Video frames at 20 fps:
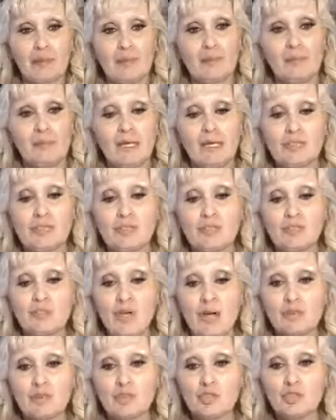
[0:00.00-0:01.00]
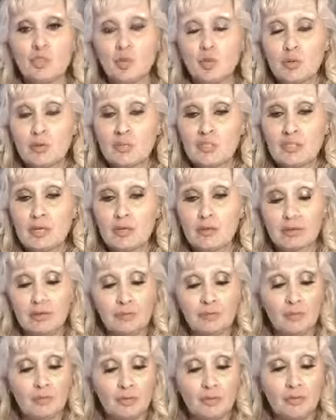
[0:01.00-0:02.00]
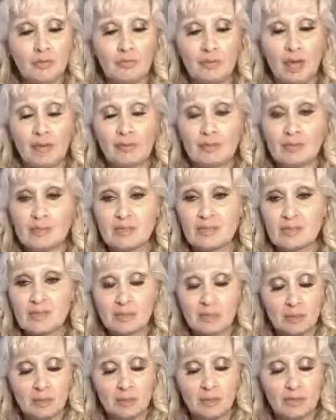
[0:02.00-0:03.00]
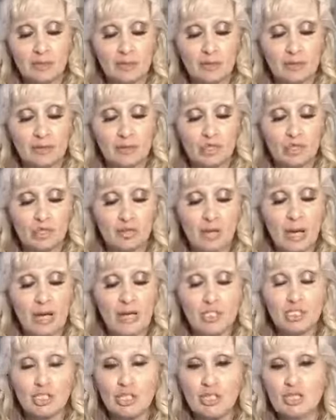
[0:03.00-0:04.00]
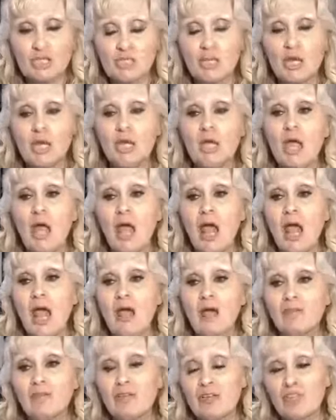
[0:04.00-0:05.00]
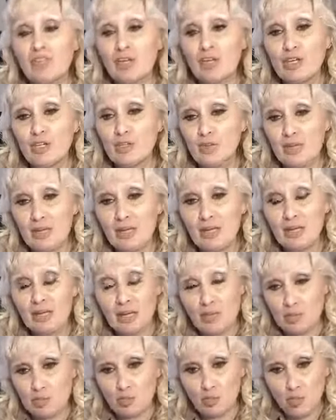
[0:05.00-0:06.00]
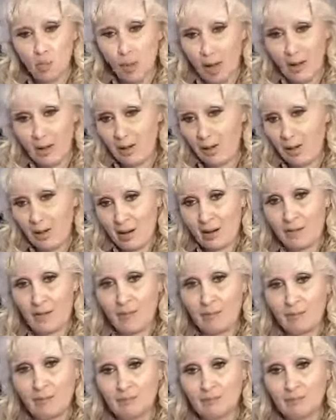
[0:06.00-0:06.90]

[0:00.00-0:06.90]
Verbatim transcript: Because you've got the tools here. You've got the systems. You've got the strategies. Everything you need is right here.